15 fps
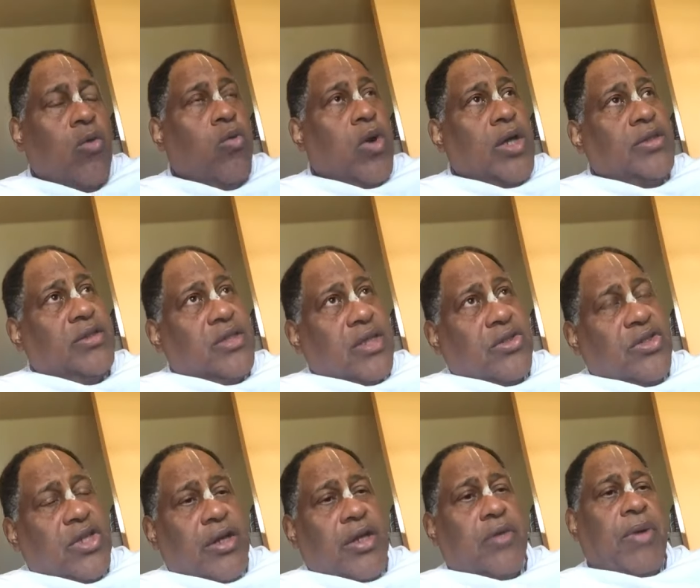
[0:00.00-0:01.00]
One
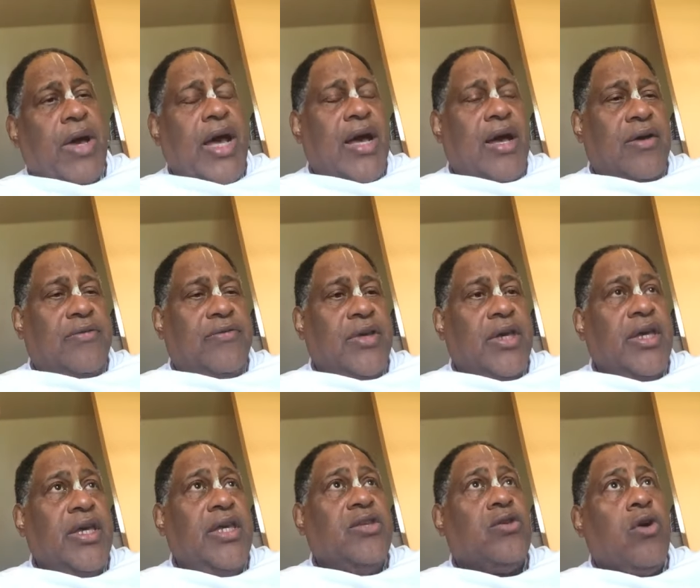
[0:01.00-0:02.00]
sanchari bhav
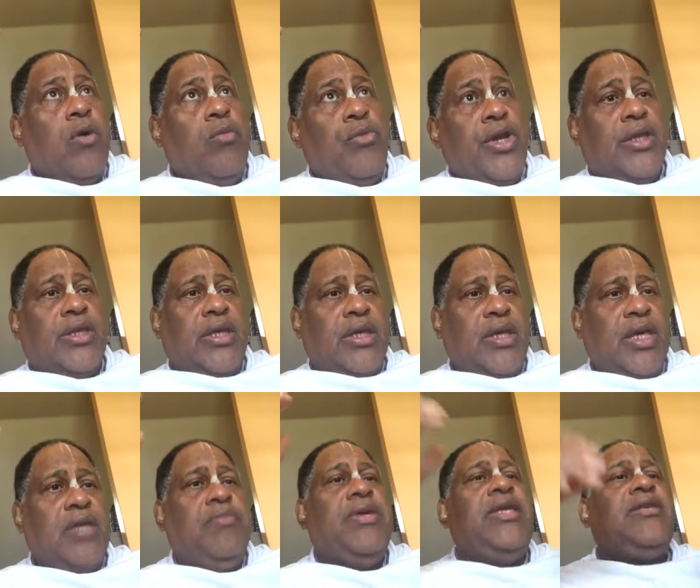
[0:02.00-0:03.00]
is called
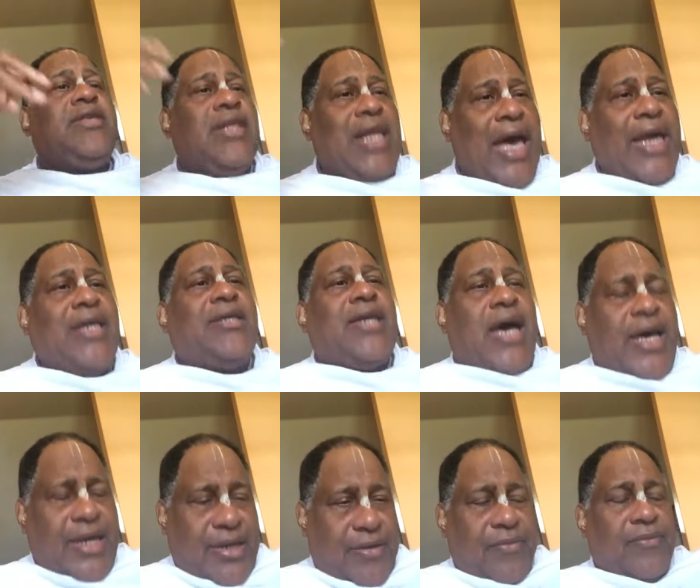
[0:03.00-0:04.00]
mriti. It means like
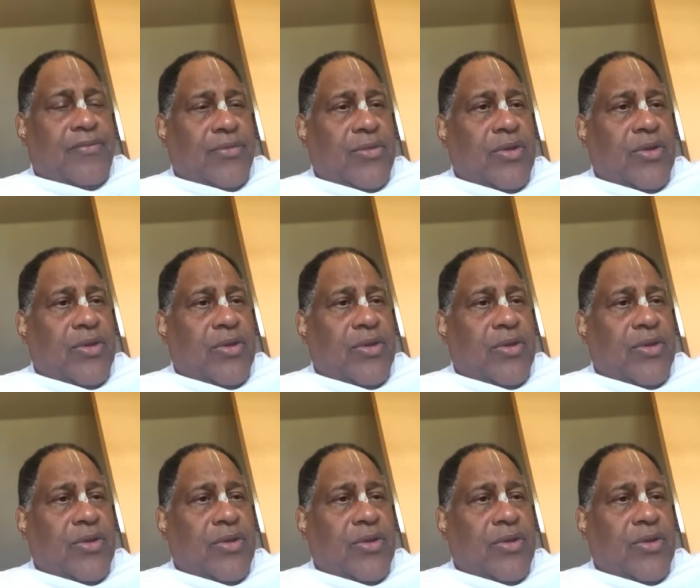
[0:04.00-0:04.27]
dying.